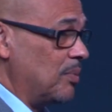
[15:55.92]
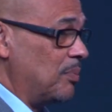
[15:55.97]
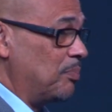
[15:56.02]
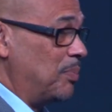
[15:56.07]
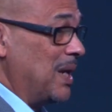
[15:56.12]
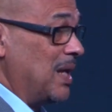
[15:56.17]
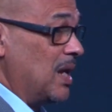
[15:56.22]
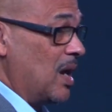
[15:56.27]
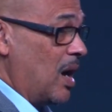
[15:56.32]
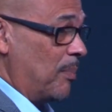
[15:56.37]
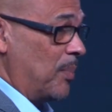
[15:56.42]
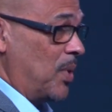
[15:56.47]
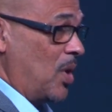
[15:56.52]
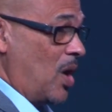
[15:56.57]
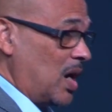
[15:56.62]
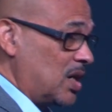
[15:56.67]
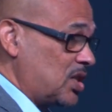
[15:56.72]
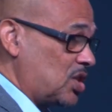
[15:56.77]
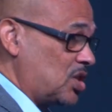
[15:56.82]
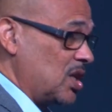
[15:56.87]
being
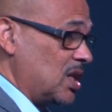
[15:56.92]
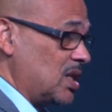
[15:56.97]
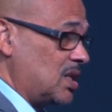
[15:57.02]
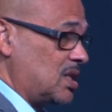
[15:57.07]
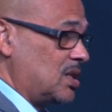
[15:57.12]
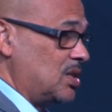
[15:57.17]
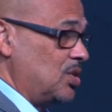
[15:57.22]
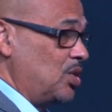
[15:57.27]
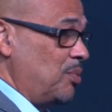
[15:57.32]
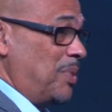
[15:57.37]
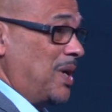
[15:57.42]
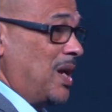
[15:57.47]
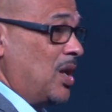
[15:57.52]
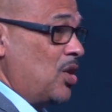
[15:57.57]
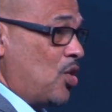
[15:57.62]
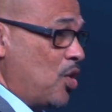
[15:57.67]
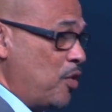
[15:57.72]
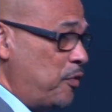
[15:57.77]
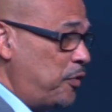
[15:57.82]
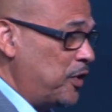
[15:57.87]
obnoxious, you're being
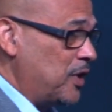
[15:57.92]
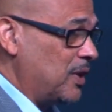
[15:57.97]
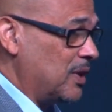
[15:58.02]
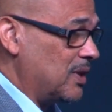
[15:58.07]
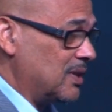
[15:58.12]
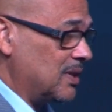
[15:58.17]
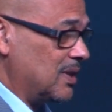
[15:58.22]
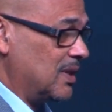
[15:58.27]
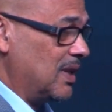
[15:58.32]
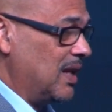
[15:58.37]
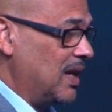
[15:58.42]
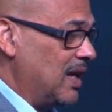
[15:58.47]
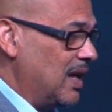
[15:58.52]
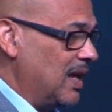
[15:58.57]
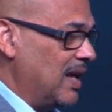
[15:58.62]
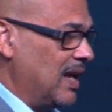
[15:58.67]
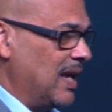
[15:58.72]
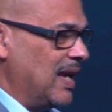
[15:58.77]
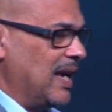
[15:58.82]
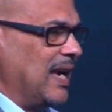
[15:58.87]
goofy.
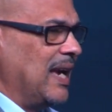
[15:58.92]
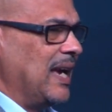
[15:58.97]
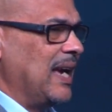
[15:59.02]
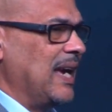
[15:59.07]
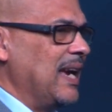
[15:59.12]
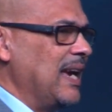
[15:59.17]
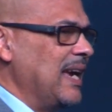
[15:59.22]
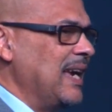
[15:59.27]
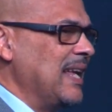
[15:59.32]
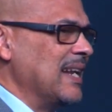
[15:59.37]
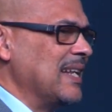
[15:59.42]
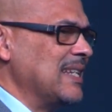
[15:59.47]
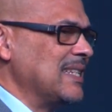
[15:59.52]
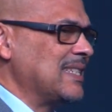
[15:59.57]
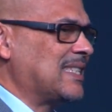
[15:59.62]
He didn't